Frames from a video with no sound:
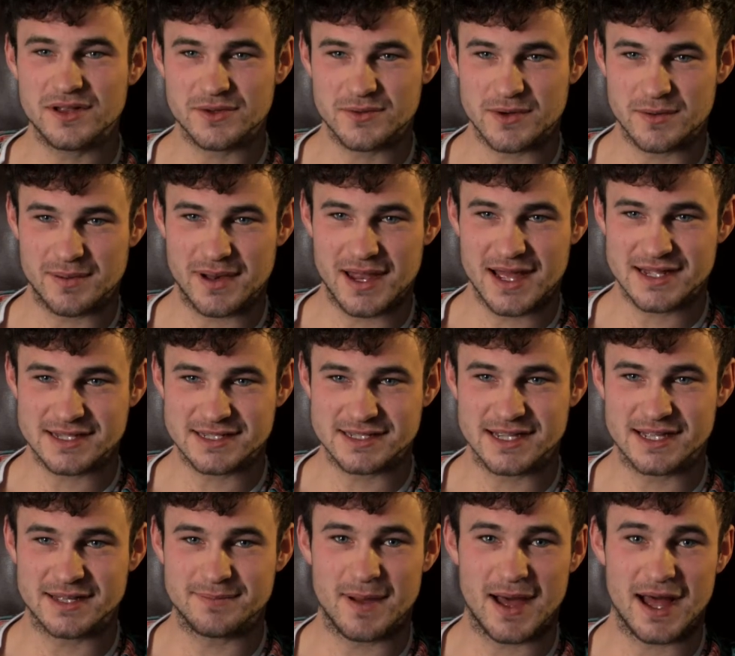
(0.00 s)
wall there were
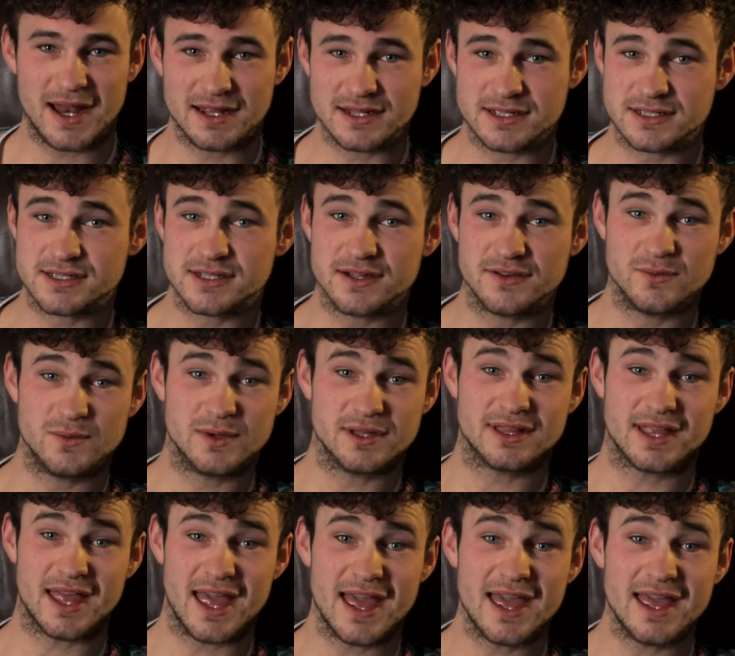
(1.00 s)
plastic pallets
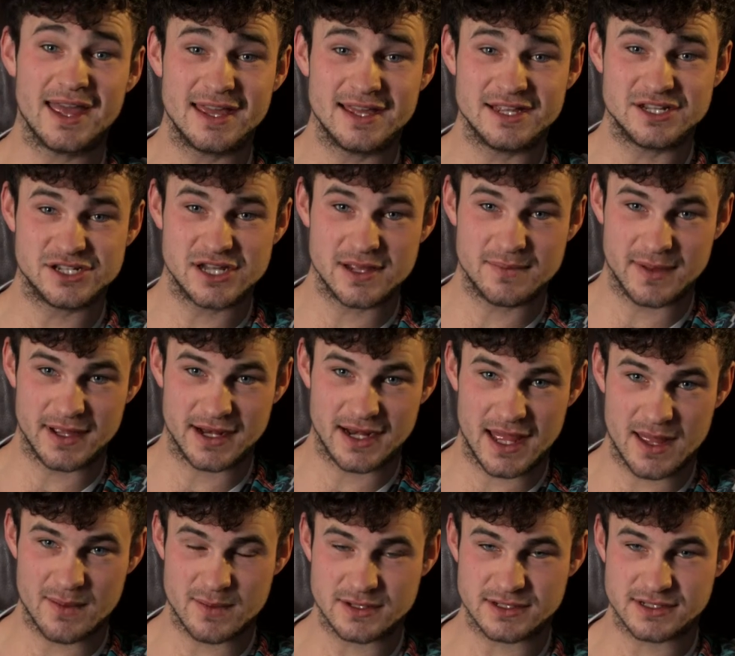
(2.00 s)
with KE shipping
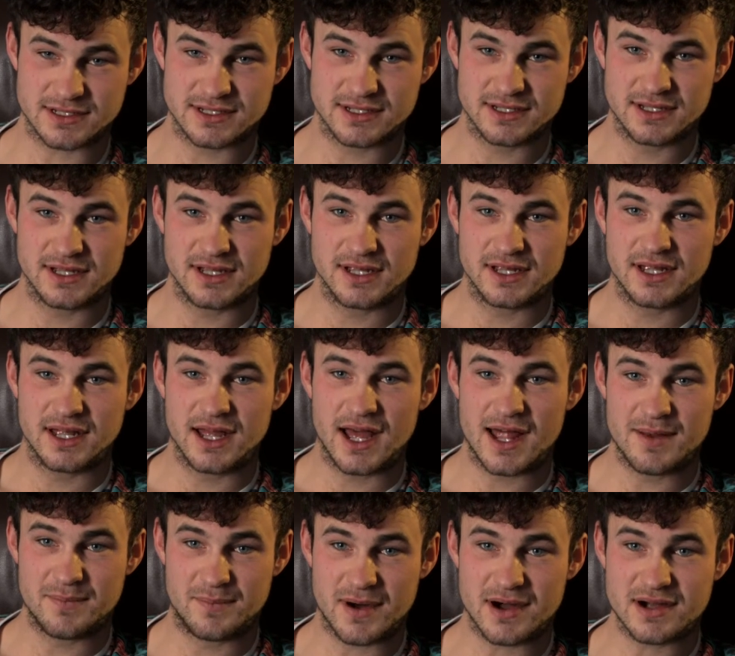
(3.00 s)
labels,
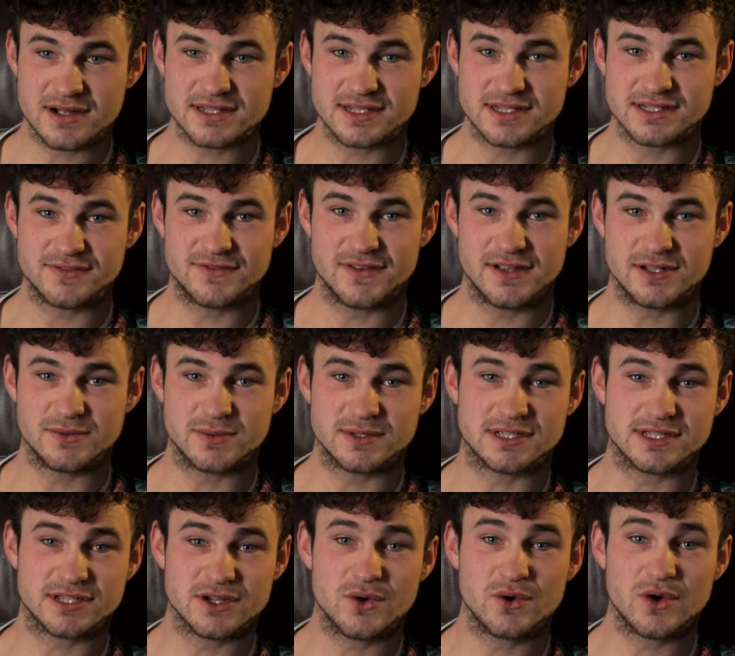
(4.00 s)
and boxes filled
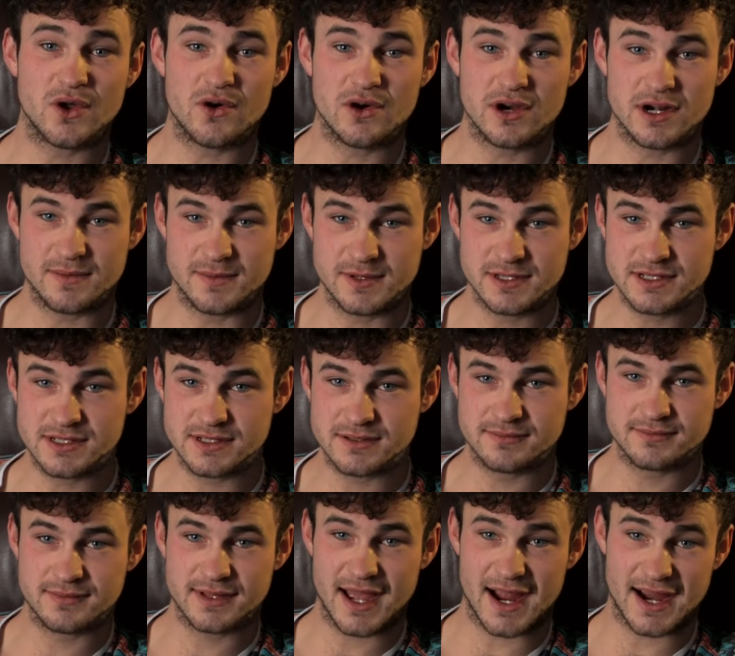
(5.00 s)
with stone
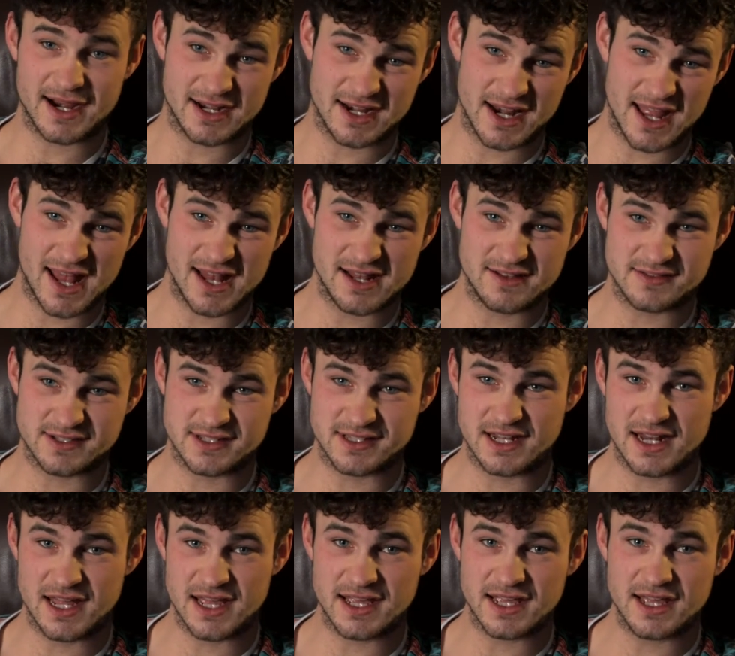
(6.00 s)
ornaments, garden elves
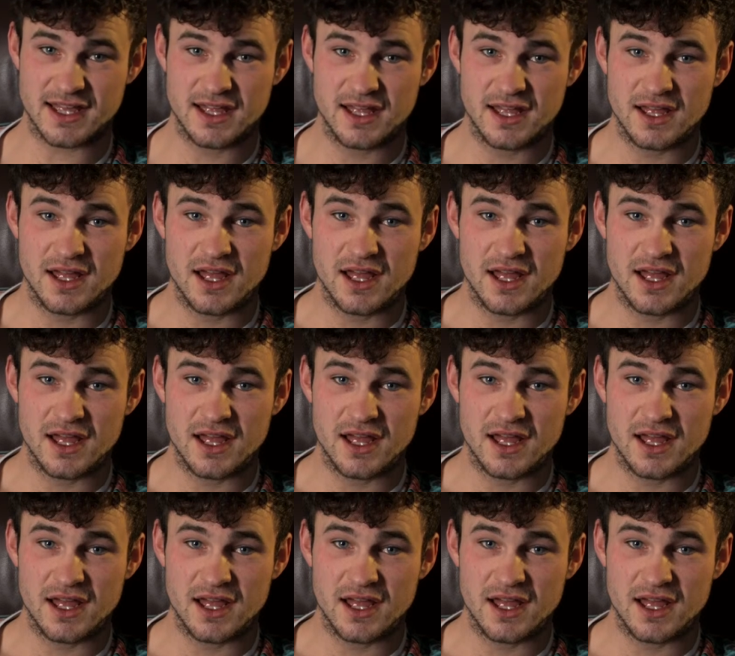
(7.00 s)
and the like.